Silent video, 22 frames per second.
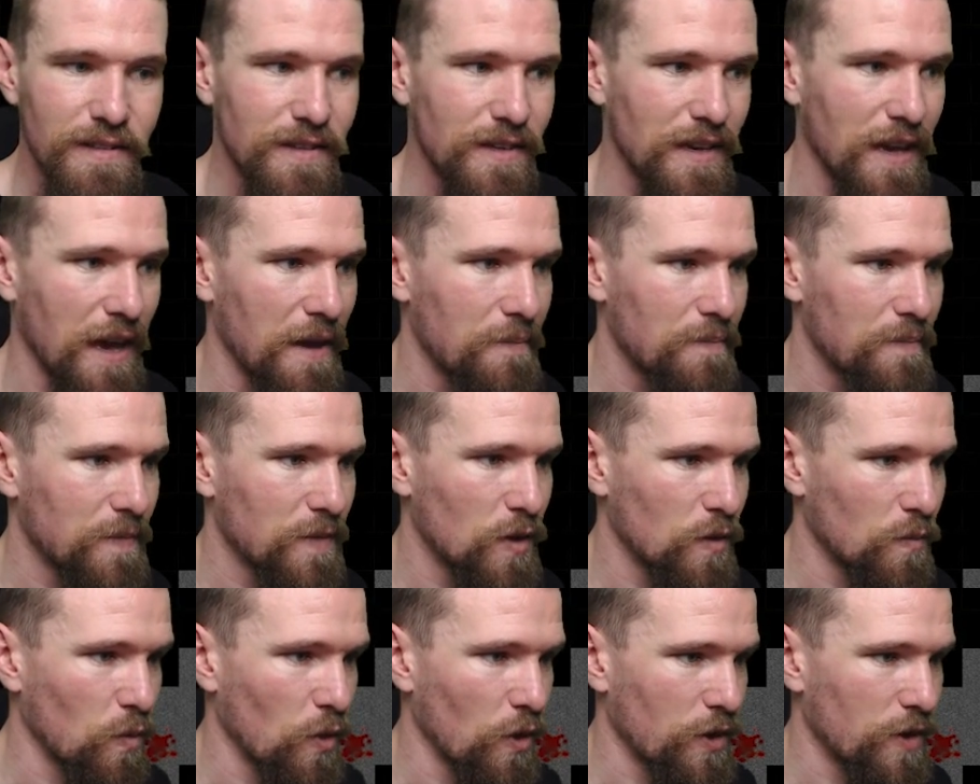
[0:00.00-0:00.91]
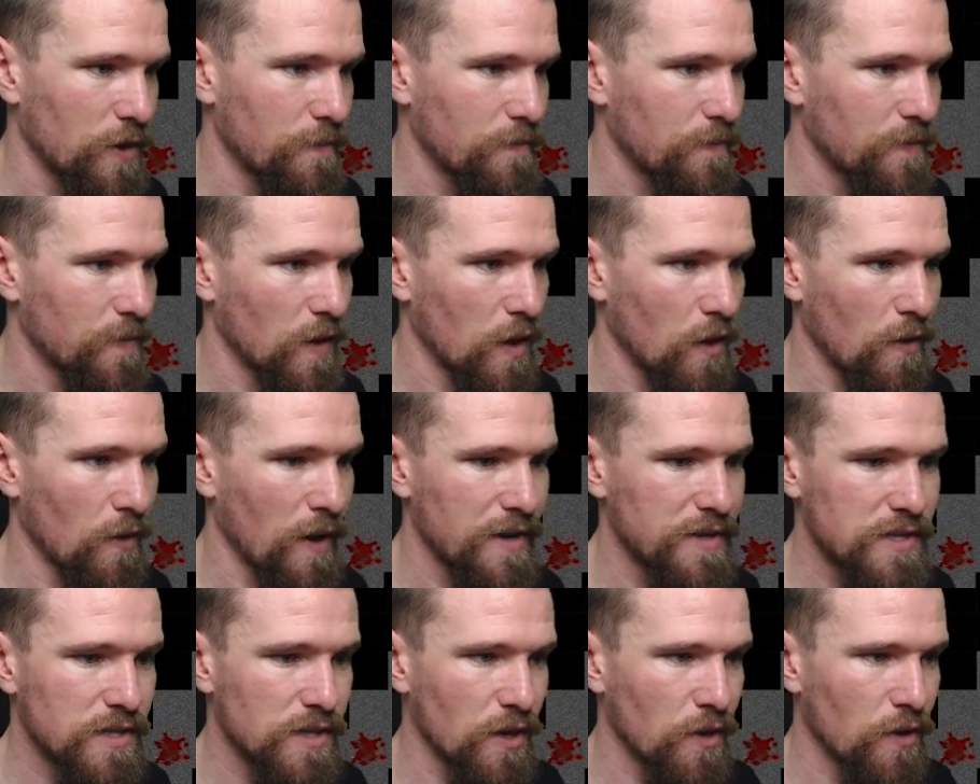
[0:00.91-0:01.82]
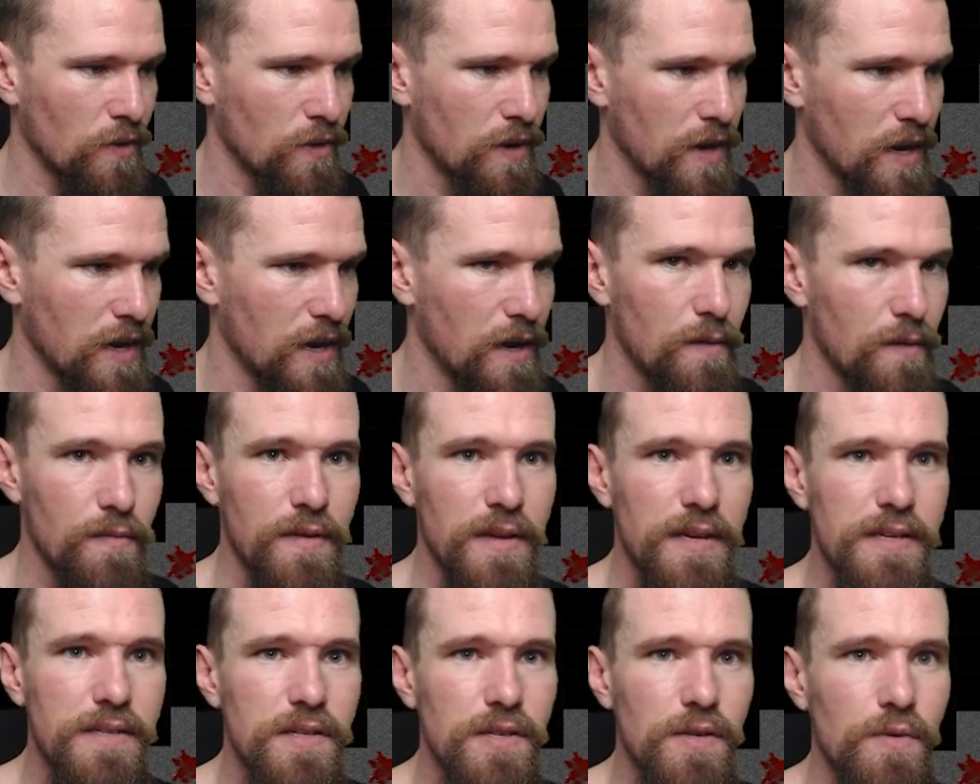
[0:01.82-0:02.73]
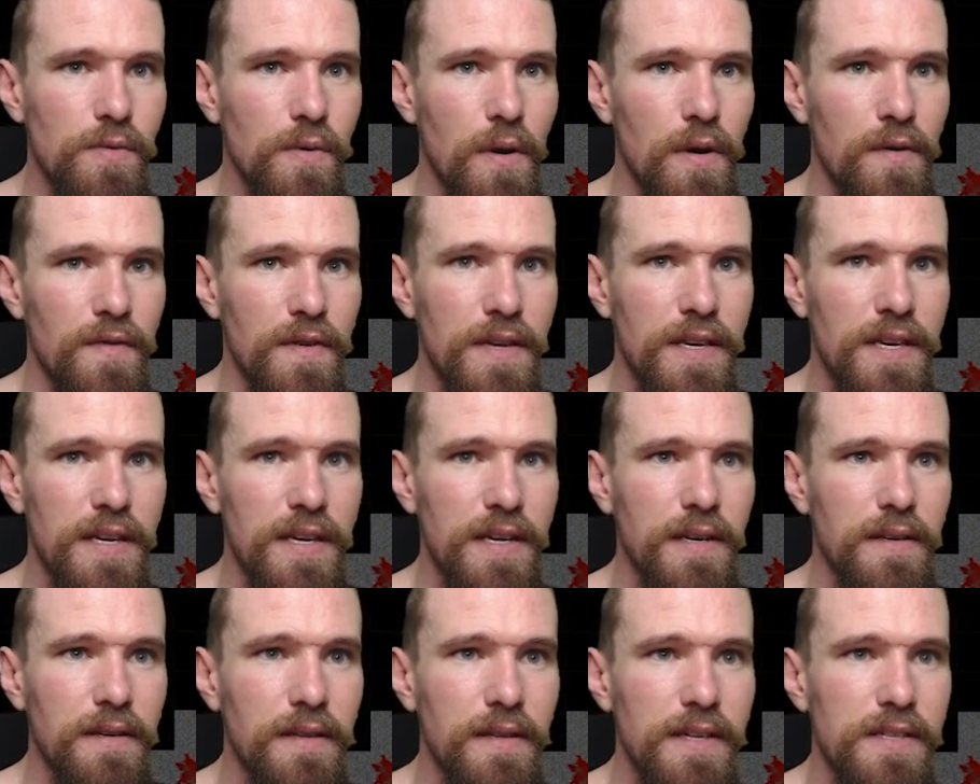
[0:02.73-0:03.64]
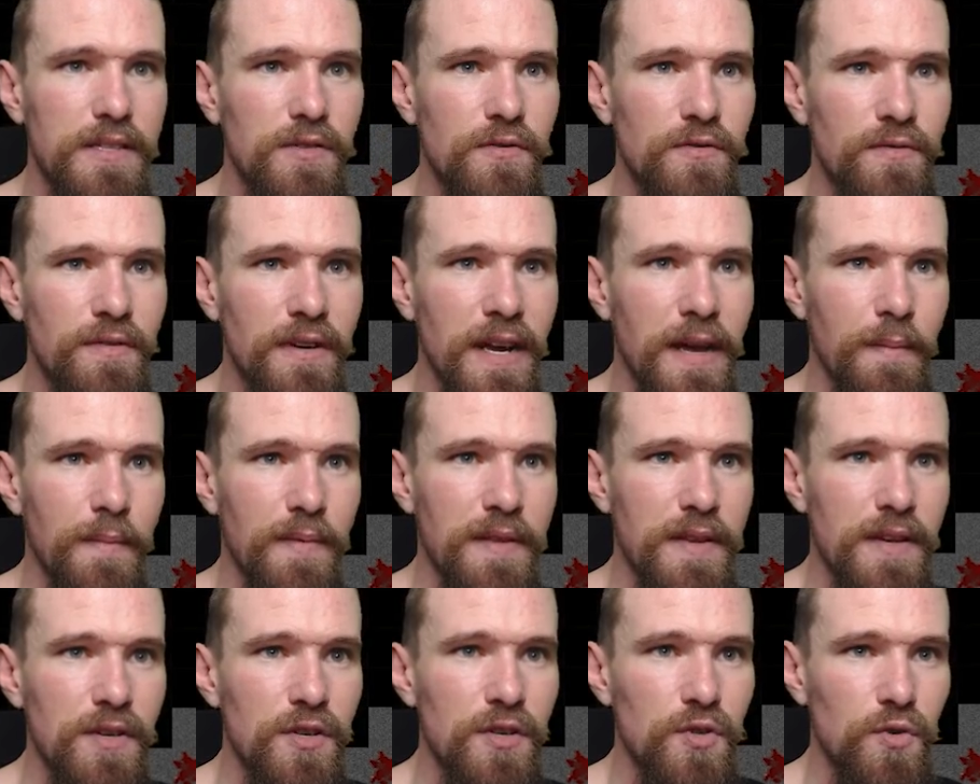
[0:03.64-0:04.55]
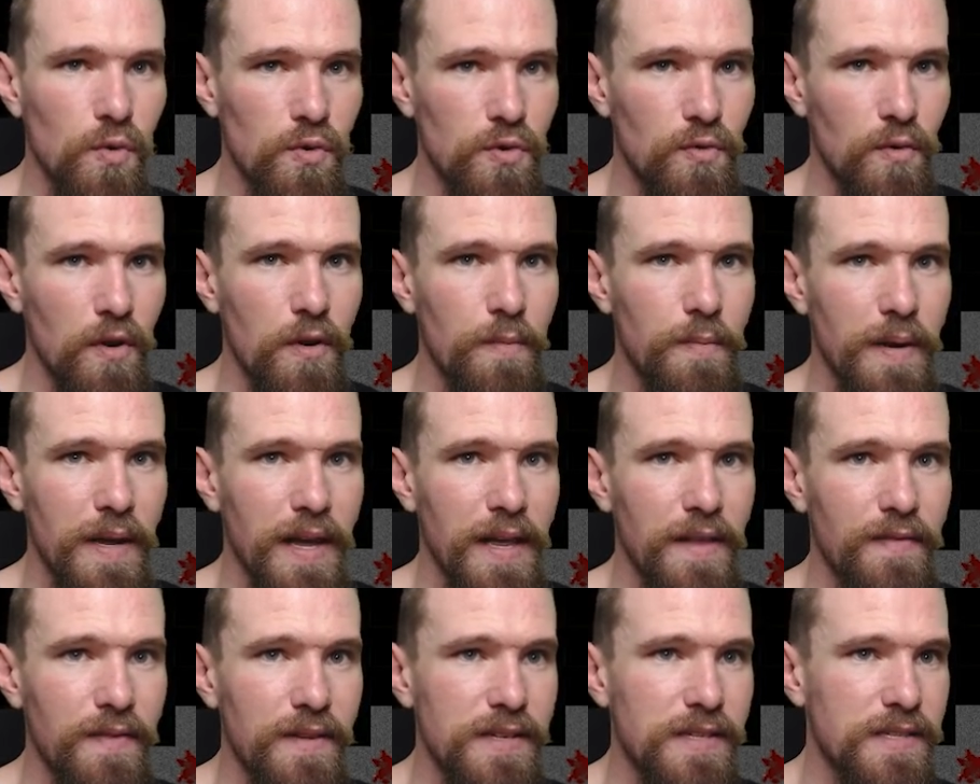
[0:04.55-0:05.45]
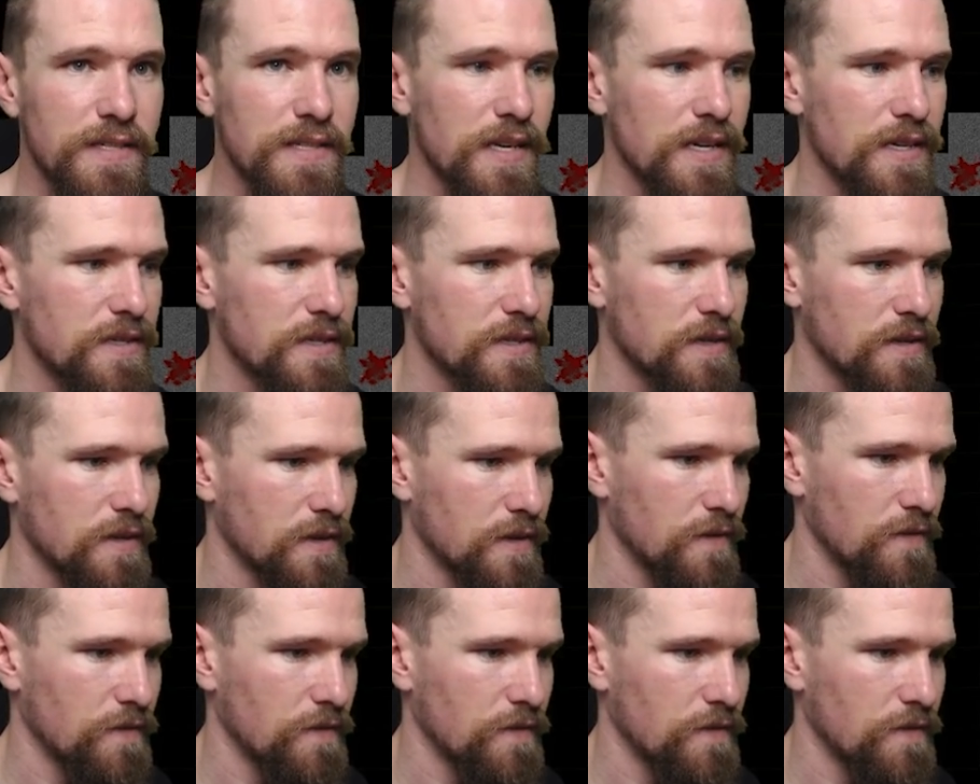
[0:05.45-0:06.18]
Yeah, good work. Alright, so these two over here. Let's grab the short rope and the seat.